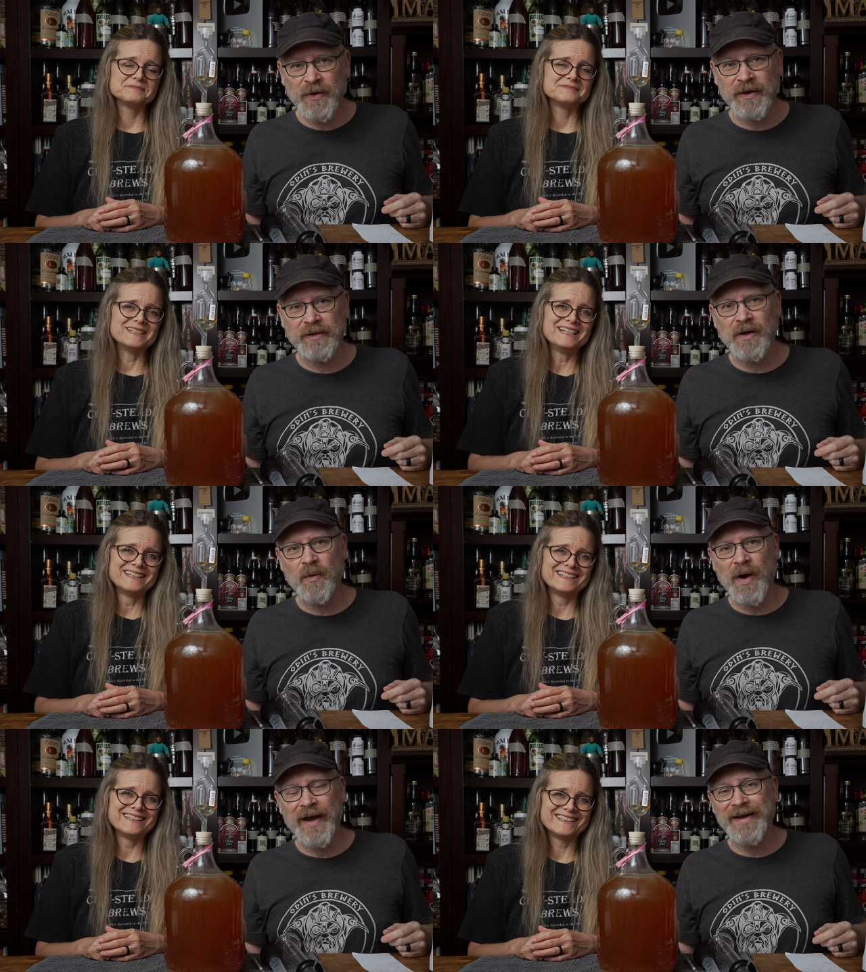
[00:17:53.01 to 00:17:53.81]
Speaker 1: do it. You
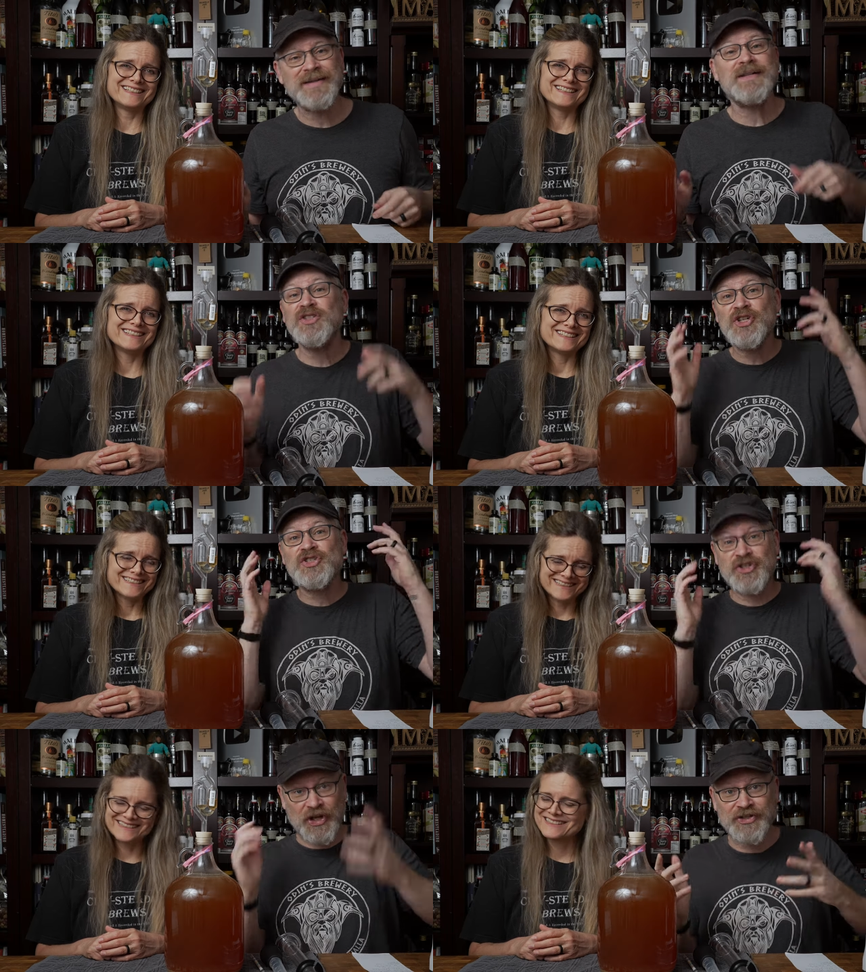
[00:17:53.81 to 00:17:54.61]
know why? Because it
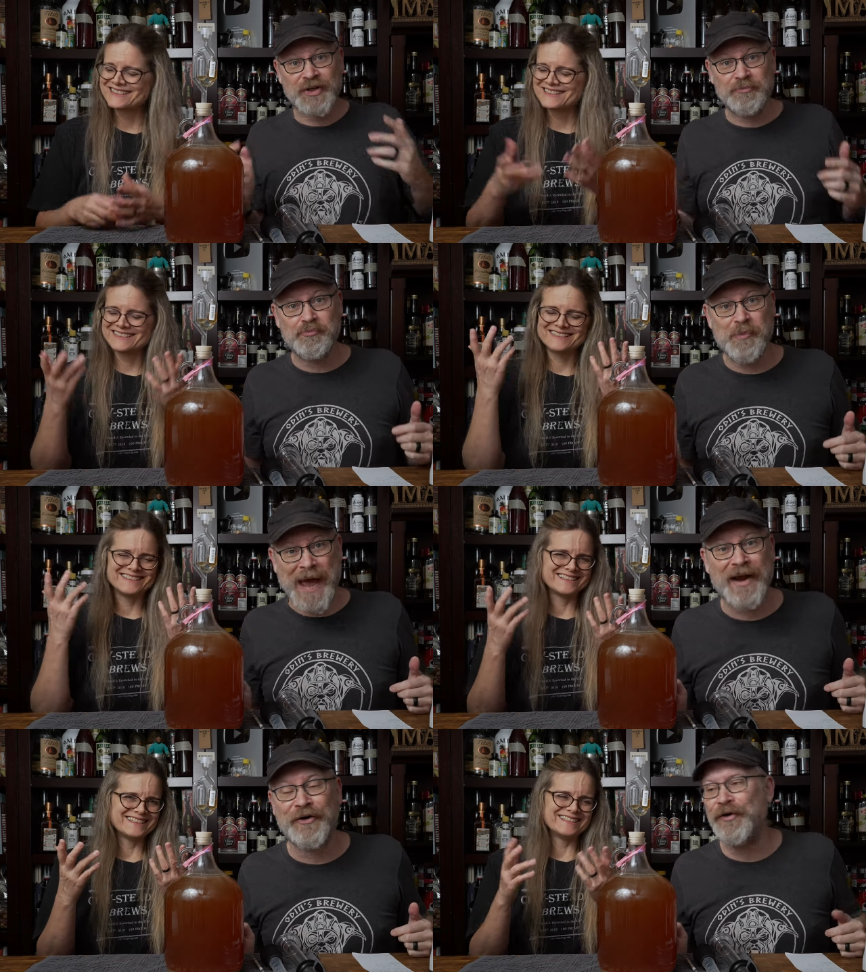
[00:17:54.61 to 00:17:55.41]
just doesn't
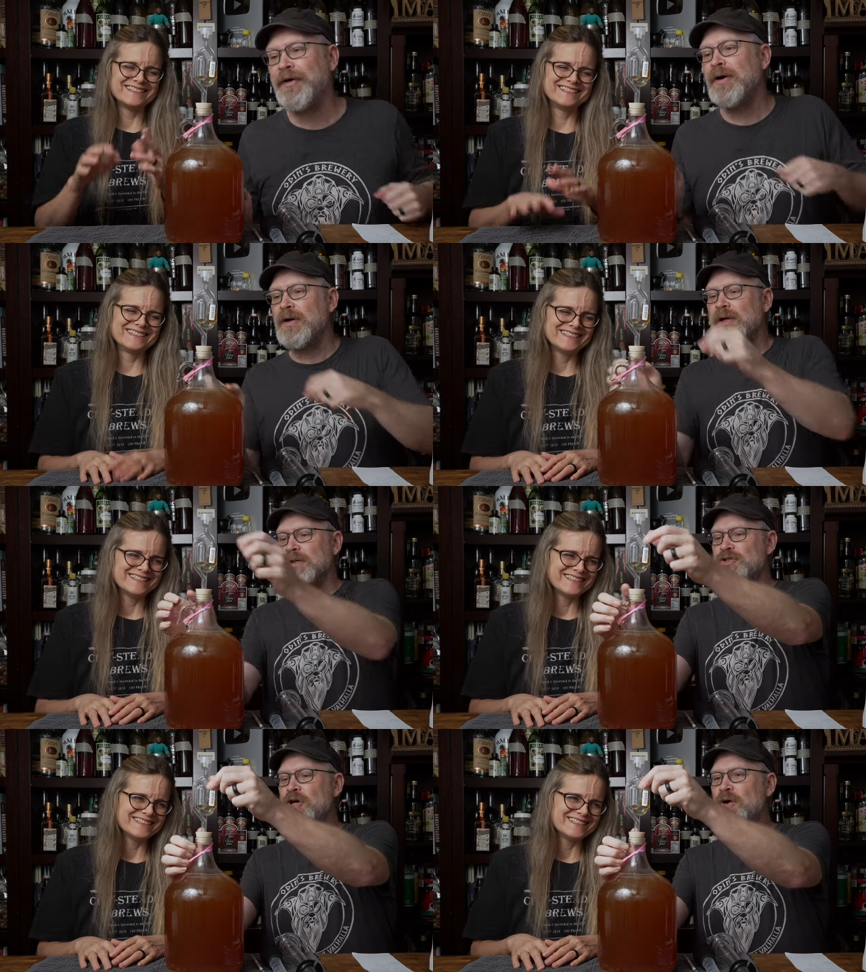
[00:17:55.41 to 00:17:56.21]
matter.
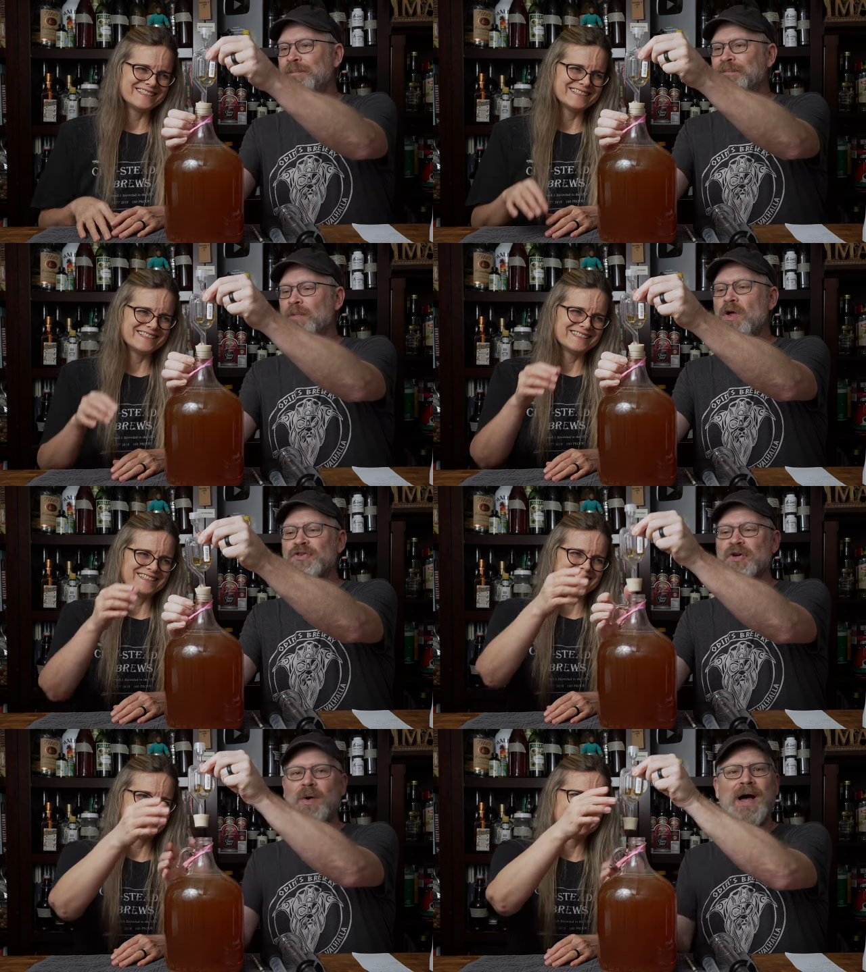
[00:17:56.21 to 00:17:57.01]
So,
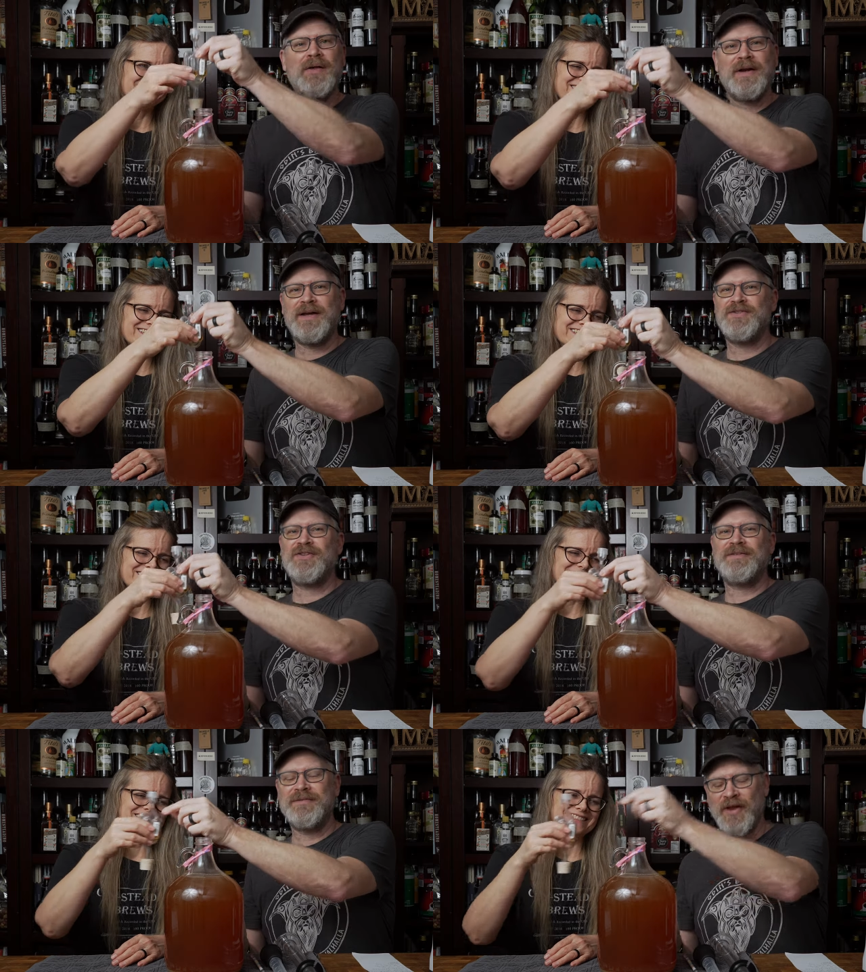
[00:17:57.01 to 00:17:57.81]
also
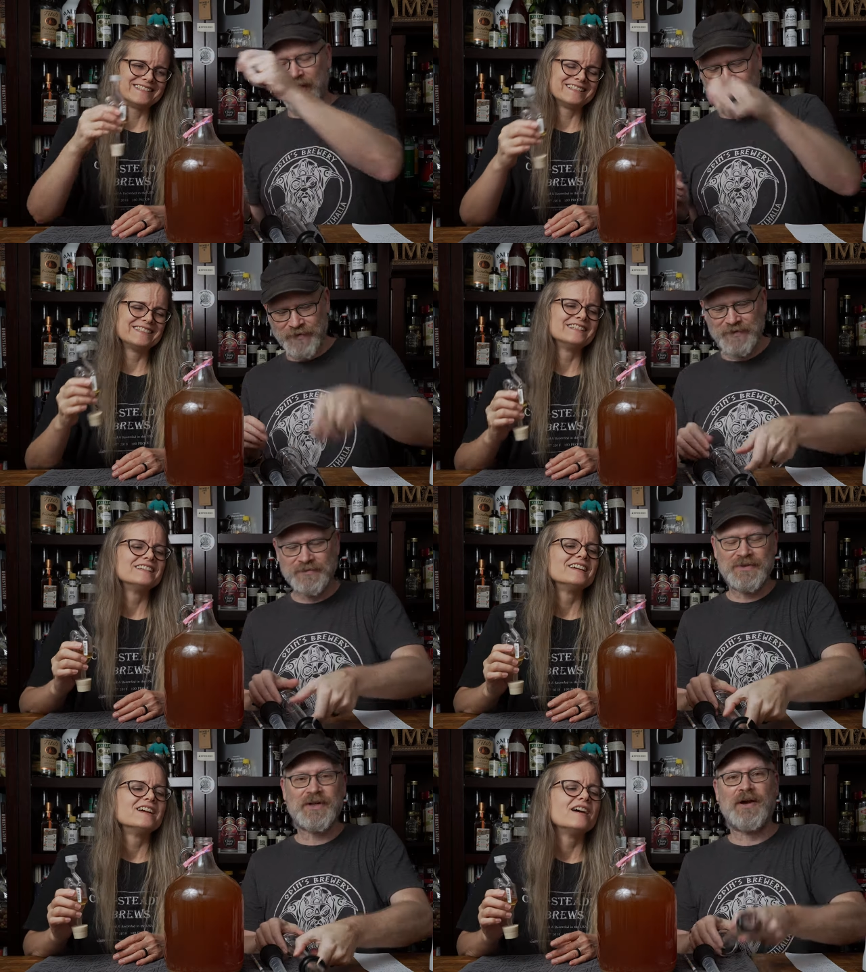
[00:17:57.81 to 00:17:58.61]
holidays and life and
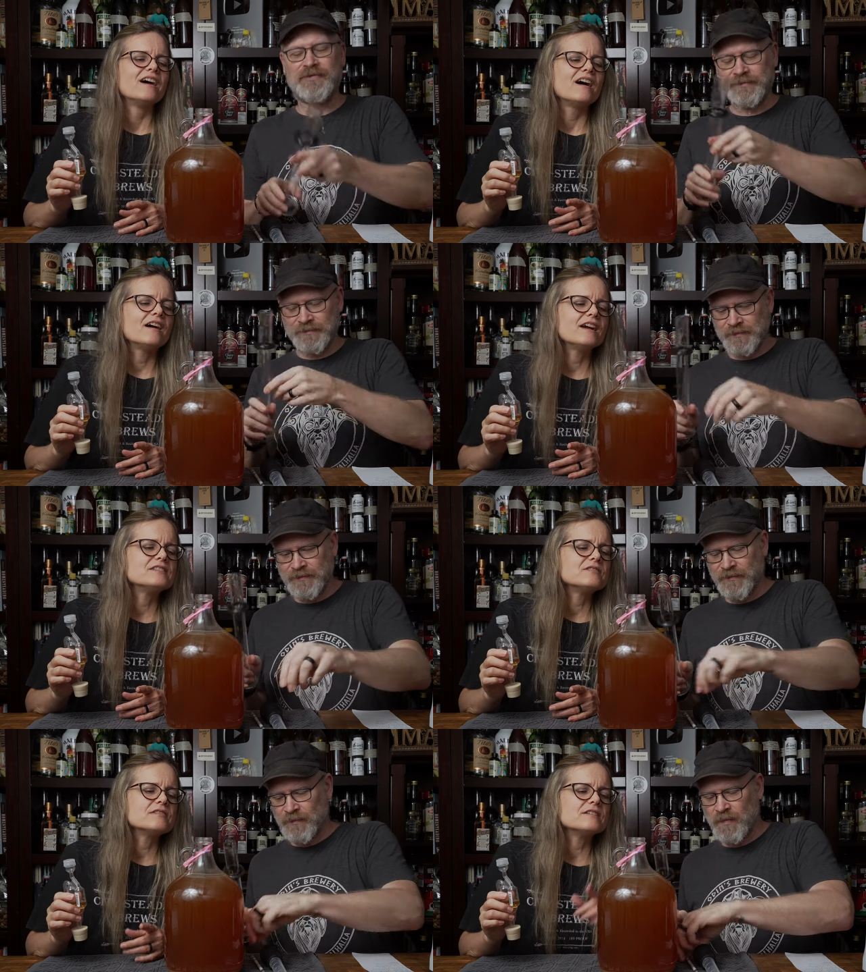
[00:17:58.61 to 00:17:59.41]
stuff.
Speaker 2: All
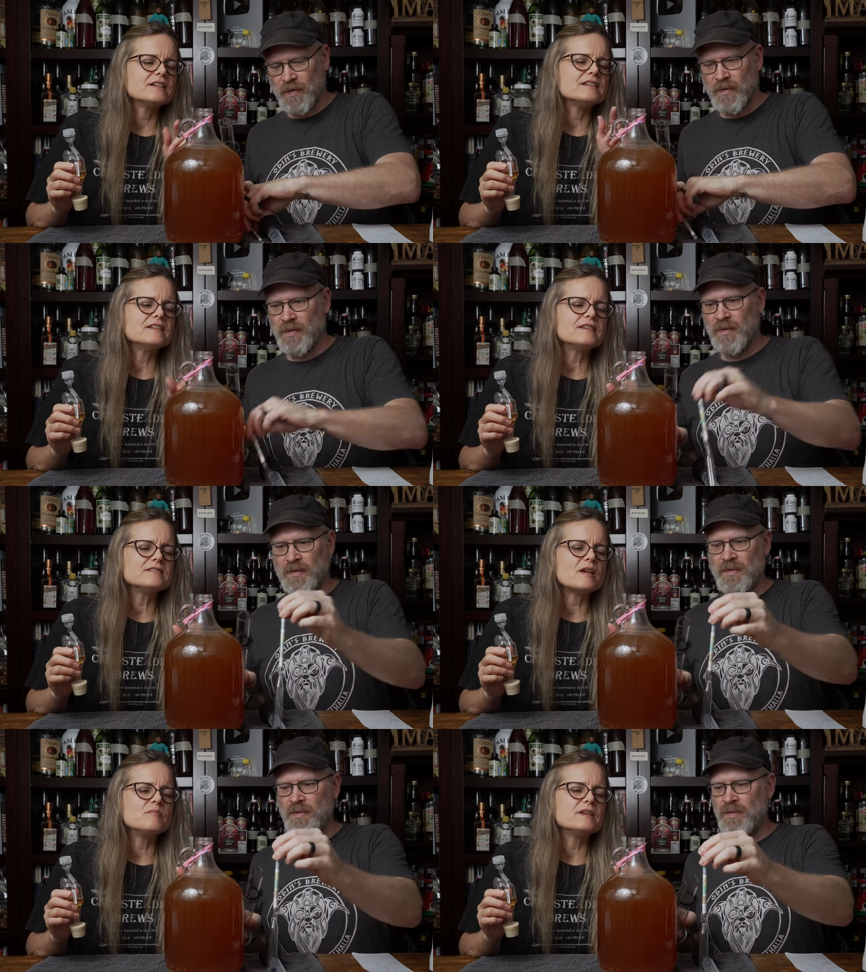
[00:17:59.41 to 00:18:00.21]
right, so there
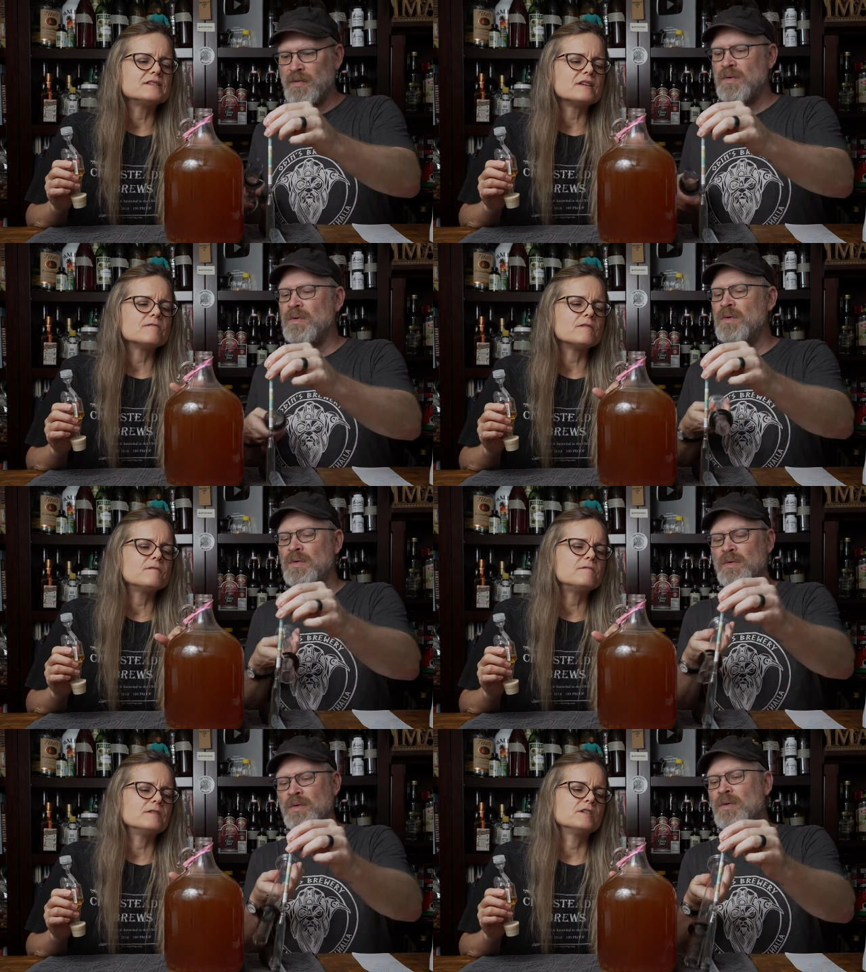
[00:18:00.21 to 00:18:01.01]
is a bit of the
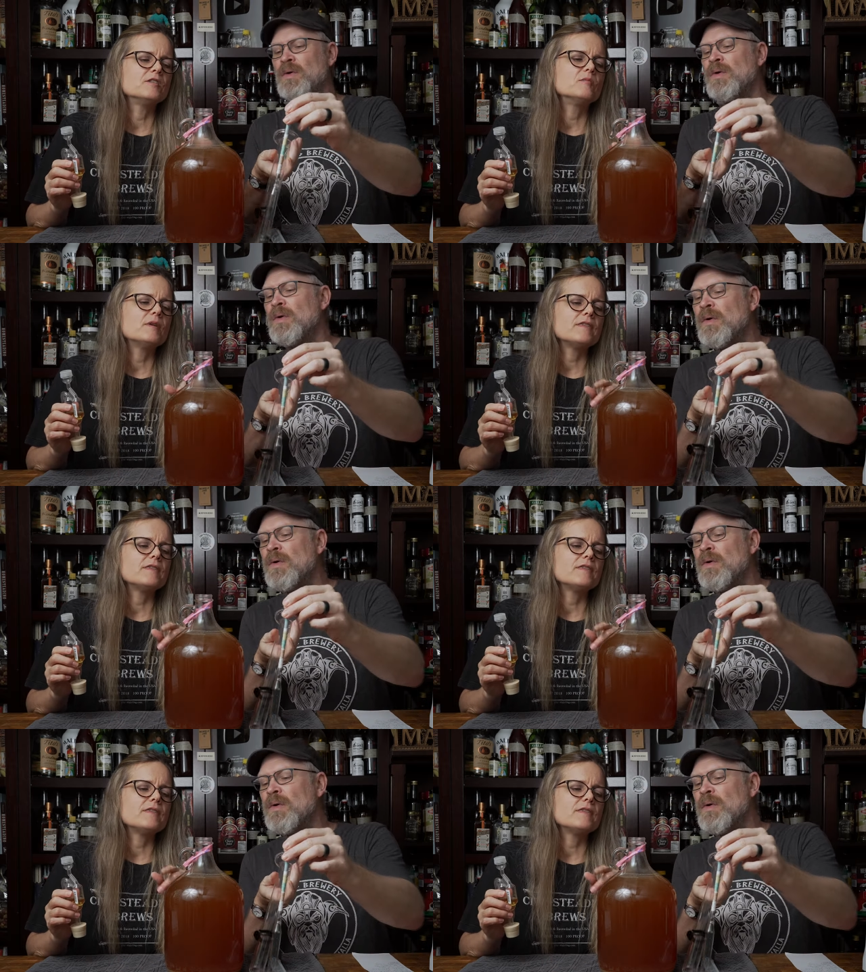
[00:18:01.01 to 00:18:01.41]
film